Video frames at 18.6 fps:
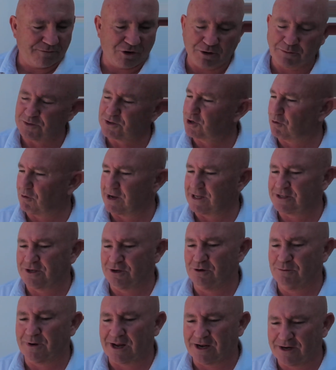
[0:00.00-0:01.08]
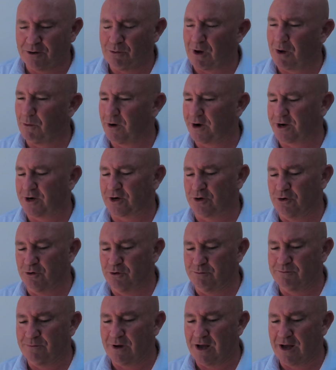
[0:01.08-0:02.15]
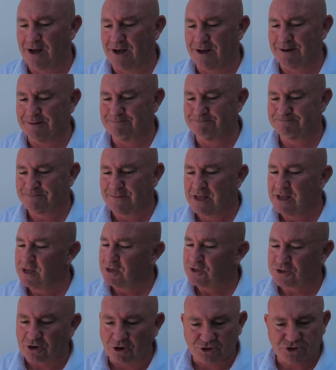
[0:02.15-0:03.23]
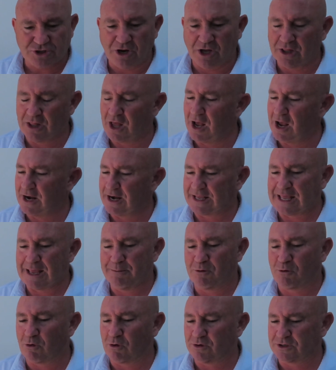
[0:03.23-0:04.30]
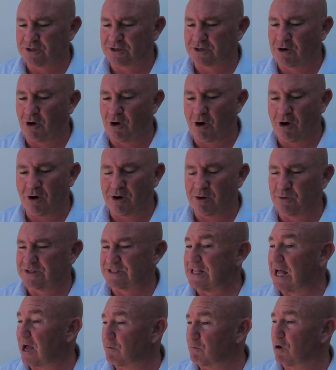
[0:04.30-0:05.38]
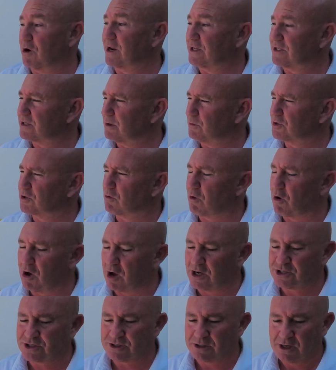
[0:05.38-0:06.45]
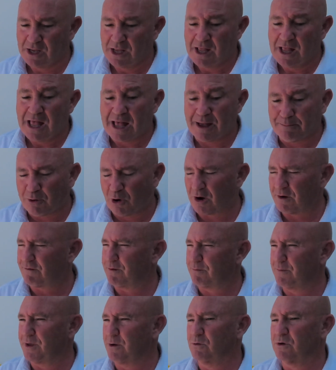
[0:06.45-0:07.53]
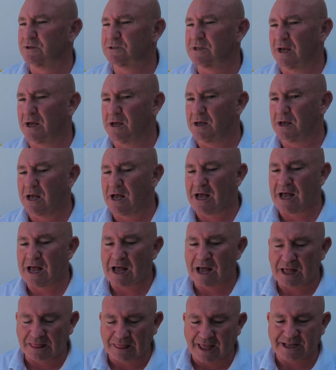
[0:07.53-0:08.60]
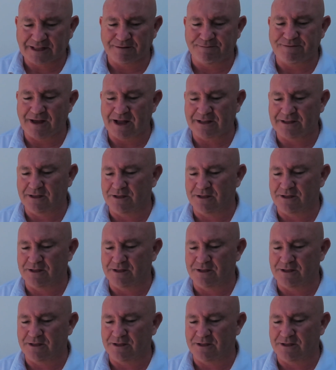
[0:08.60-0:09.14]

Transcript: convertibles are great too, but I knew I wanted a coupe. mm-hmm. Um, searching online, I came across this car. It was non-running in someone's garage, mm-hmm. and part of it for me was uh, I, liked like the fact